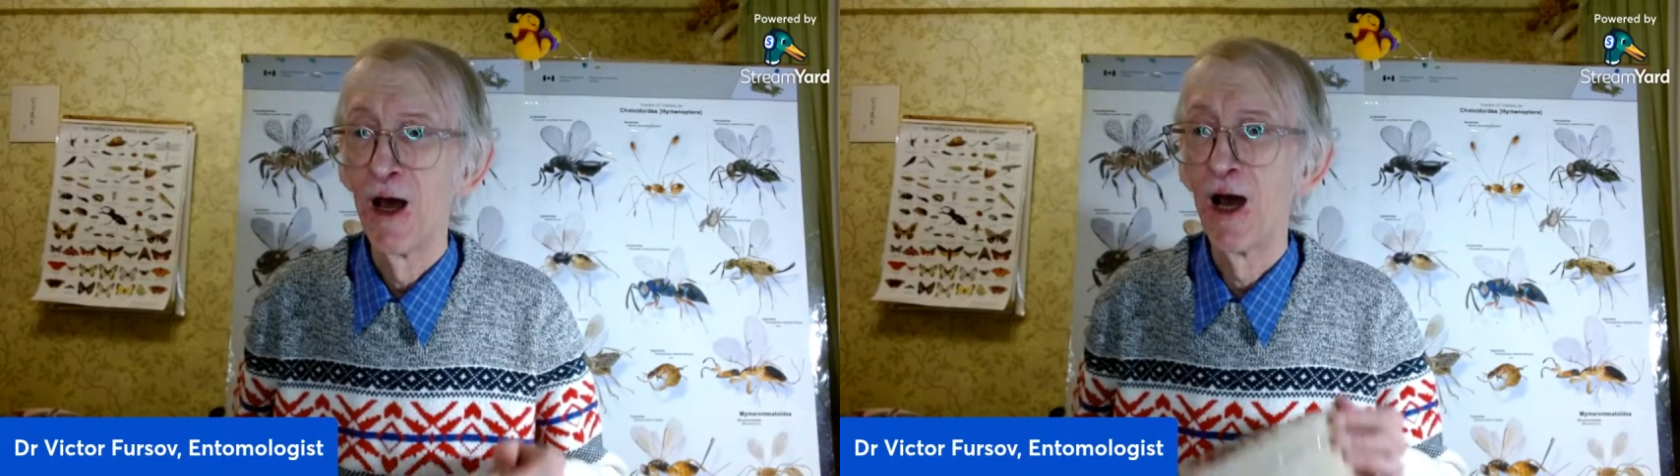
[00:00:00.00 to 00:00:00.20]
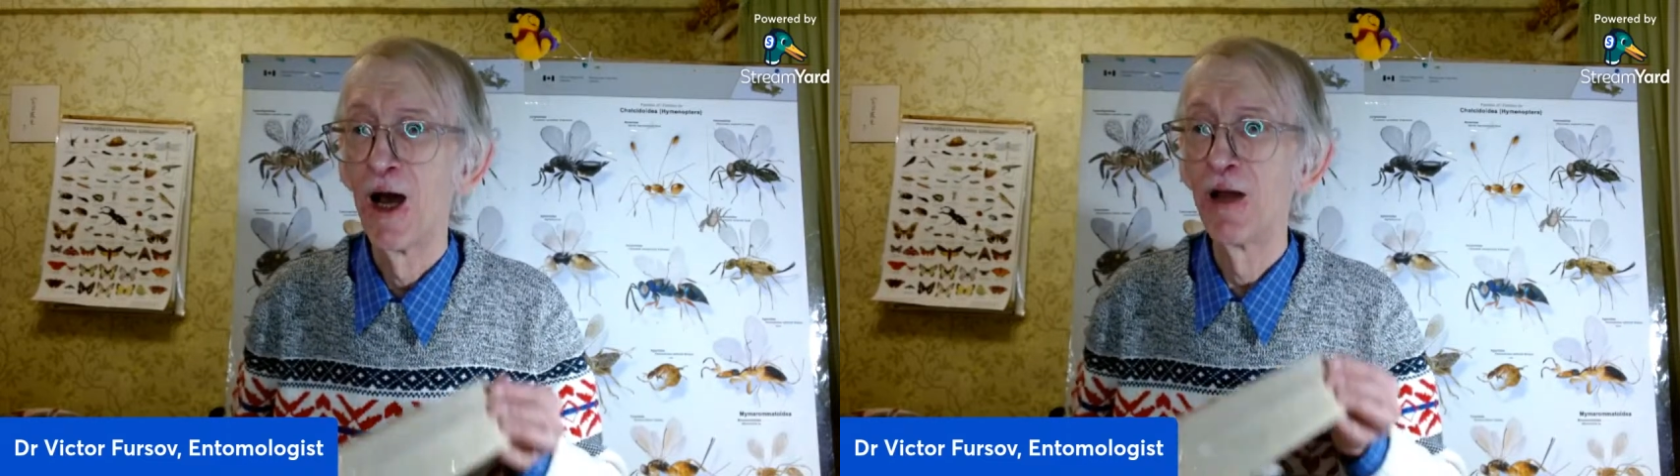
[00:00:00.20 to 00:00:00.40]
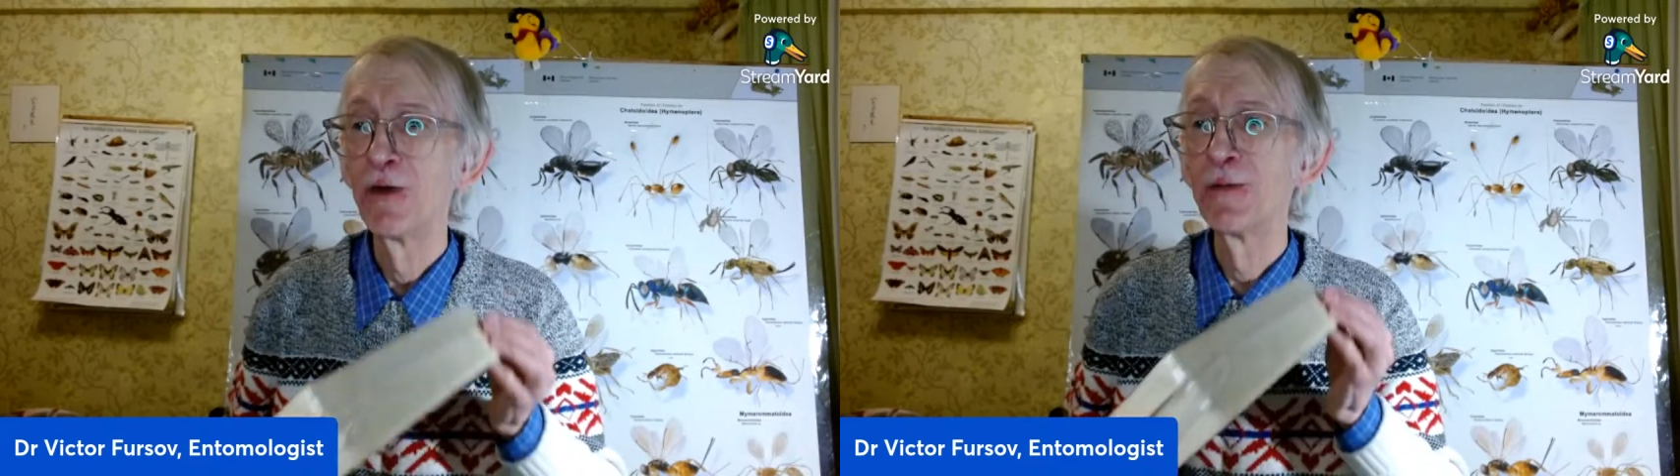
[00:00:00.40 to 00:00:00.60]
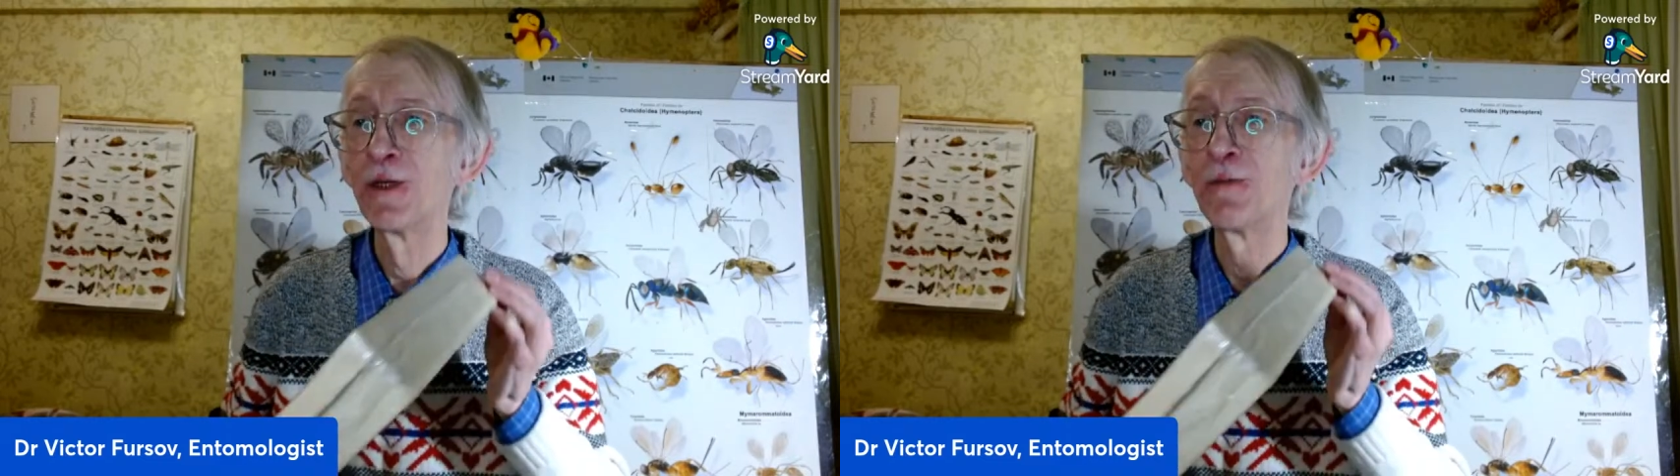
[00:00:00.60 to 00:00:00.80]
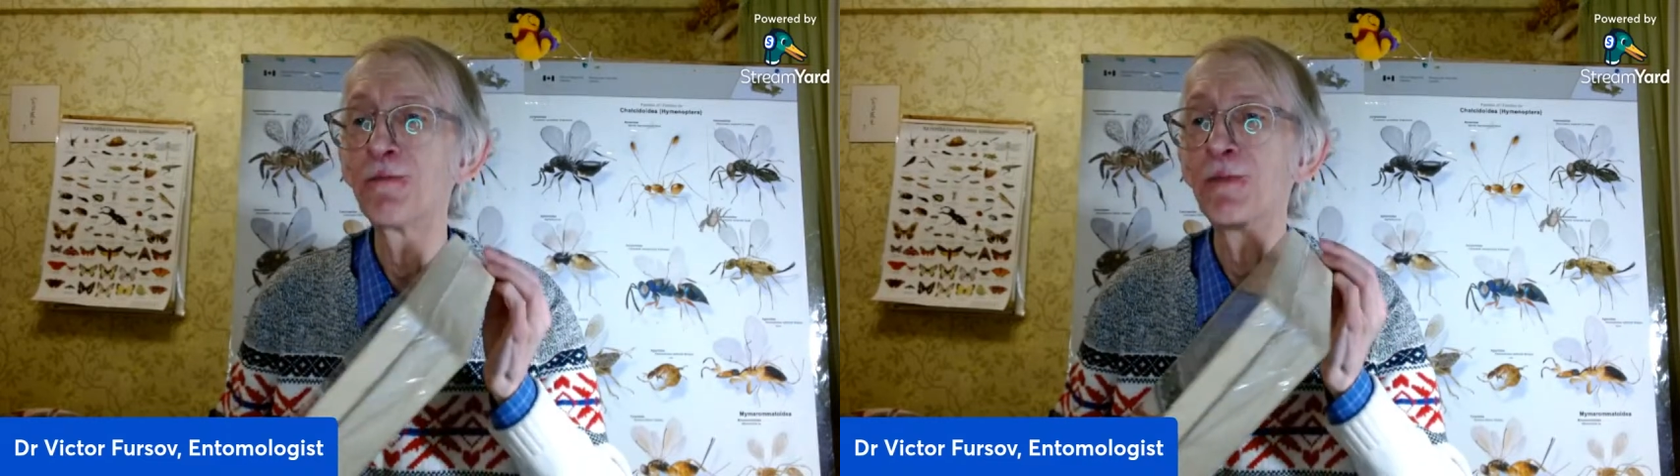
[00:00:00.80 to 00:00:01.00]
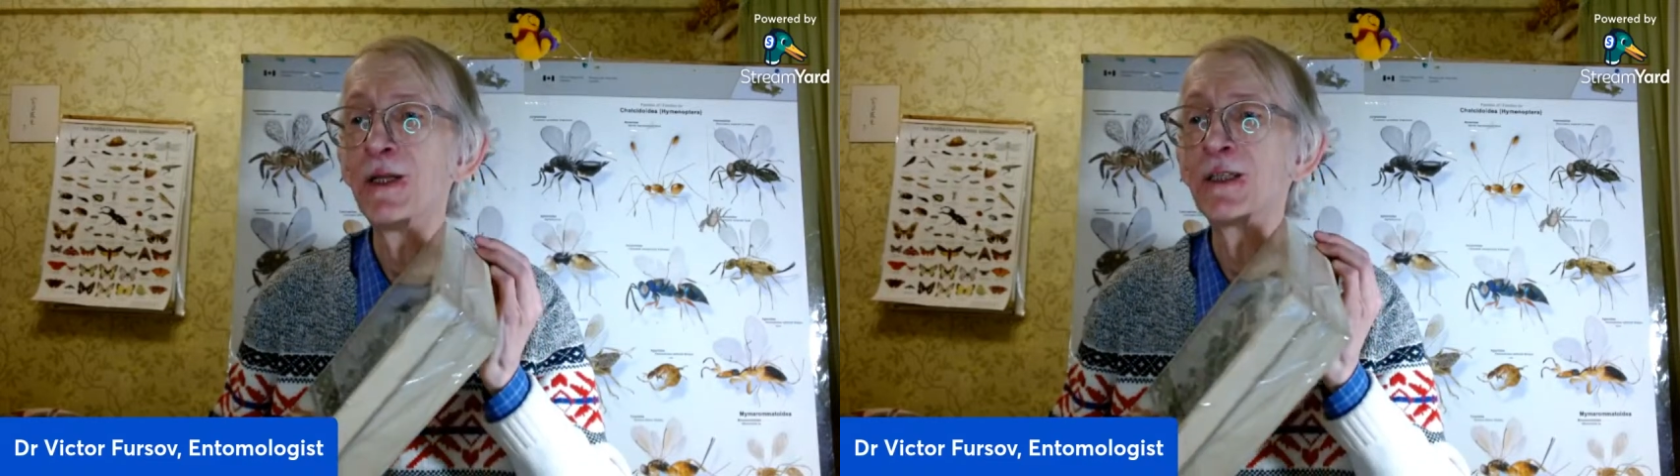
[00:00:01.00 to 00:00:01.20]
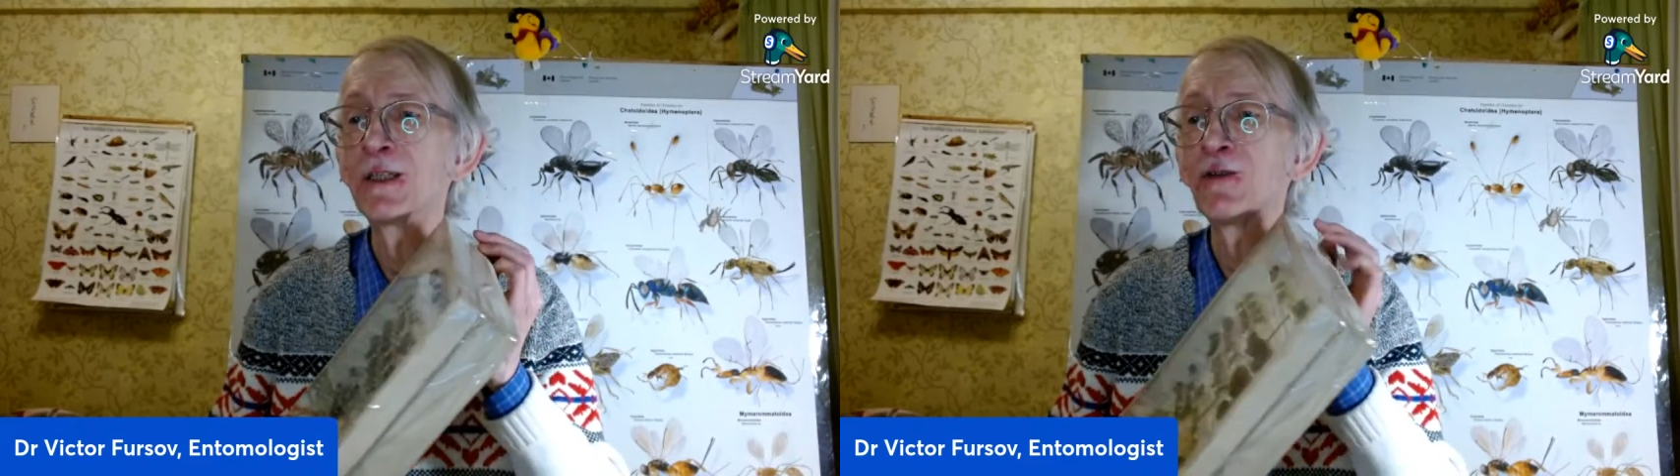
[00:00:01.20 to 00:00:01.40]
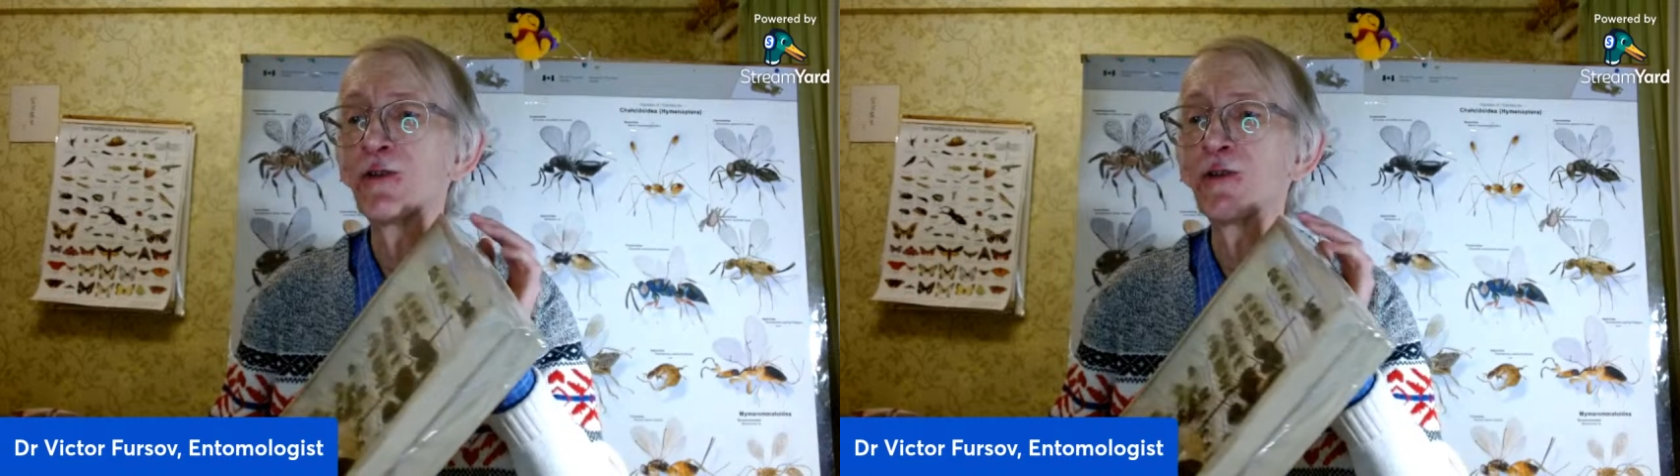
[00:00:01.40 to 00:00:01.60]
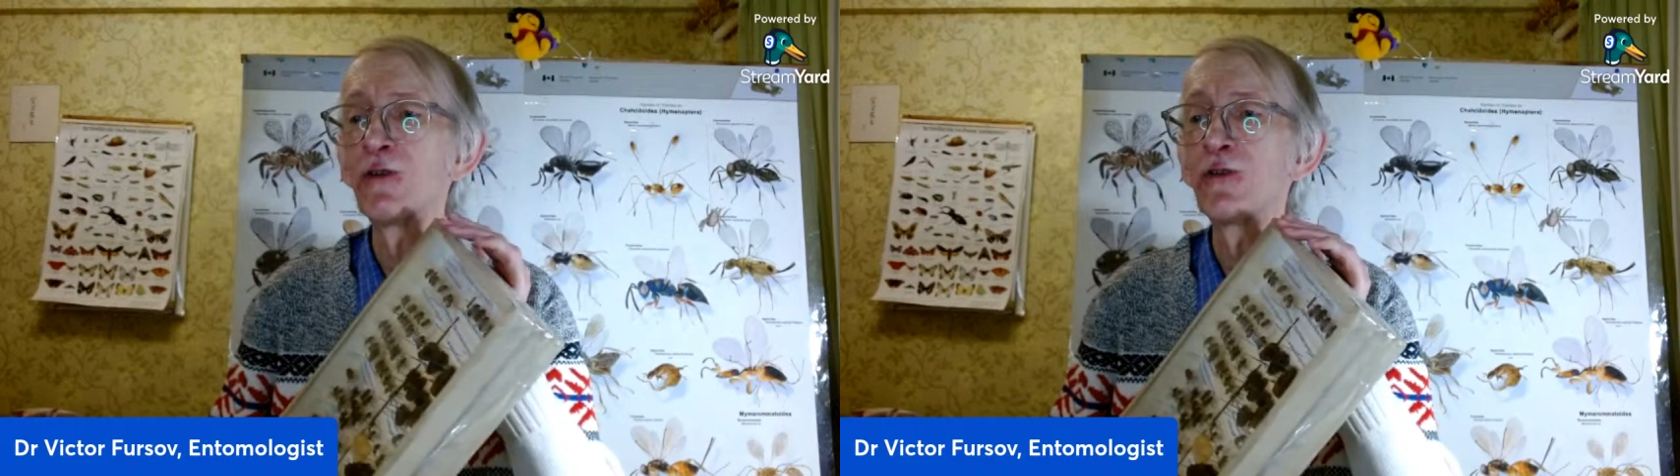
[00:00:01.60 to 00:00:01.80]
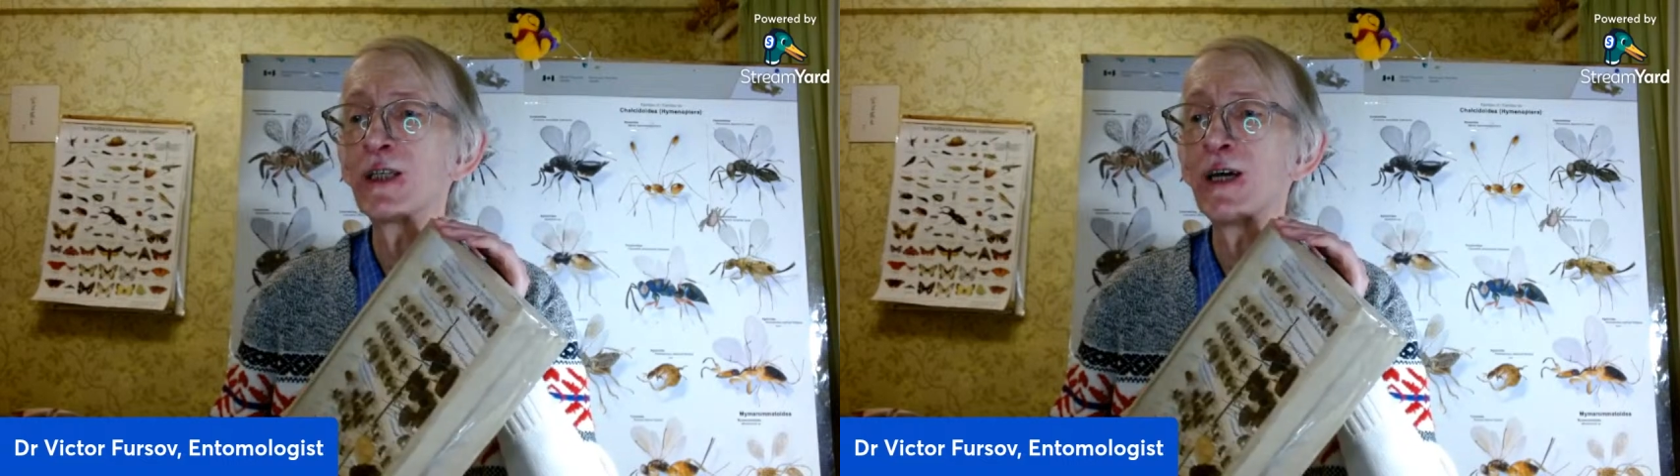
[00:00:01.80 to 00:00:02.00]
I will be pleased to show
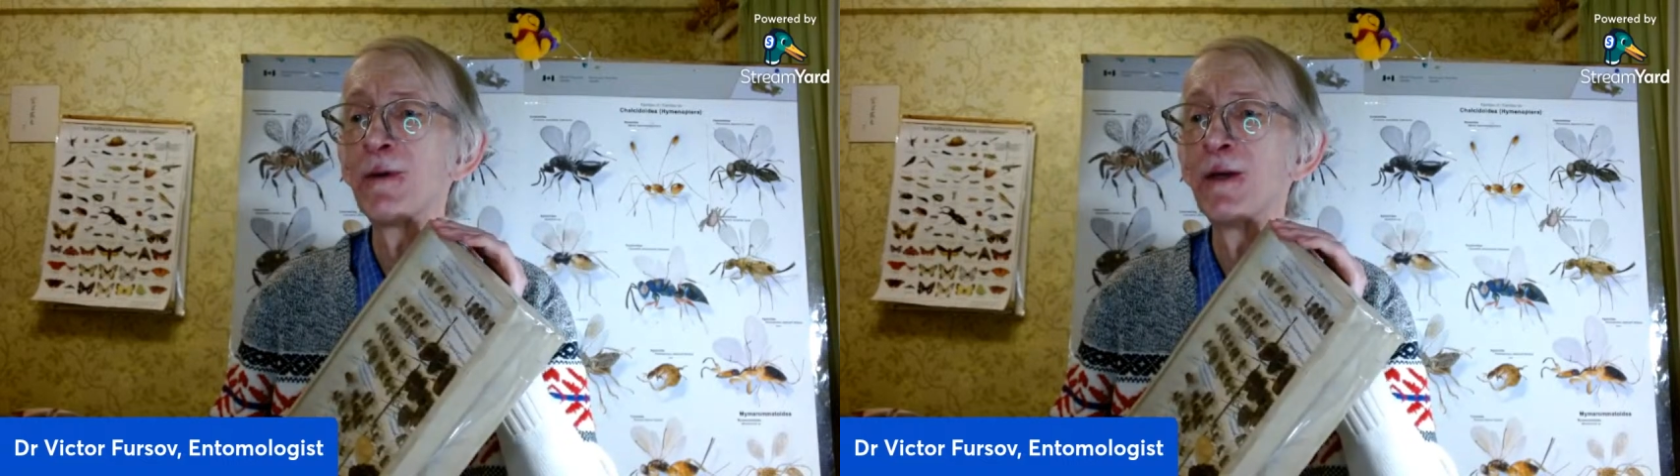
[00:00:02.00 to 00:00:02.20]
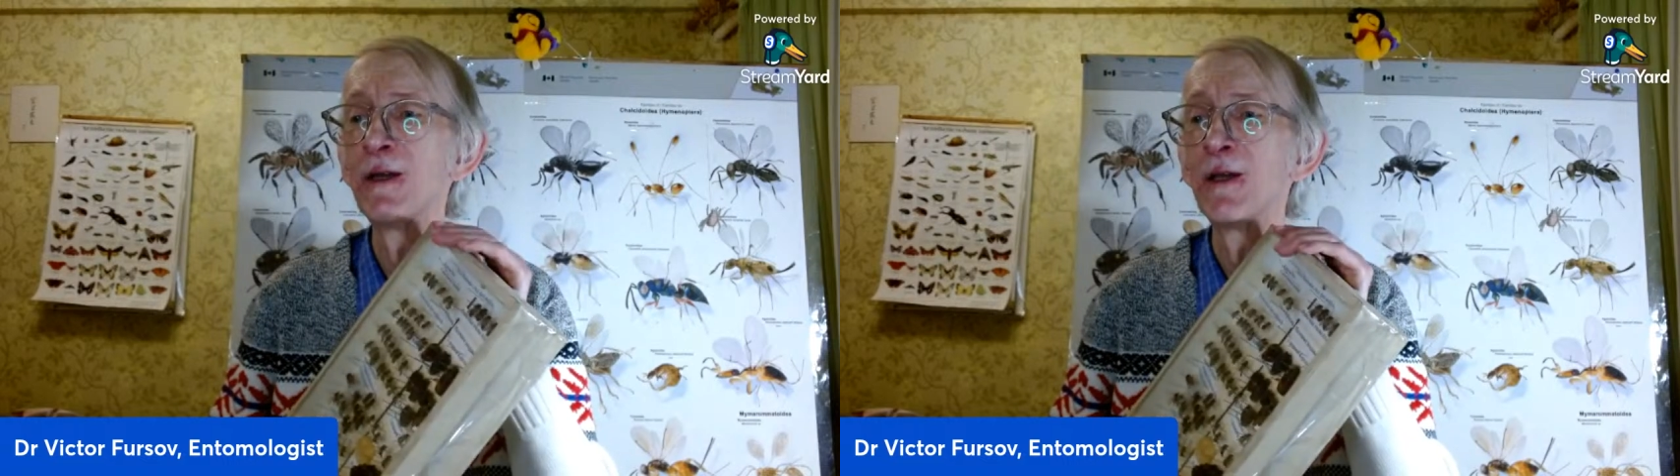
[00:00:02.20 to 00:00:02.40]
you some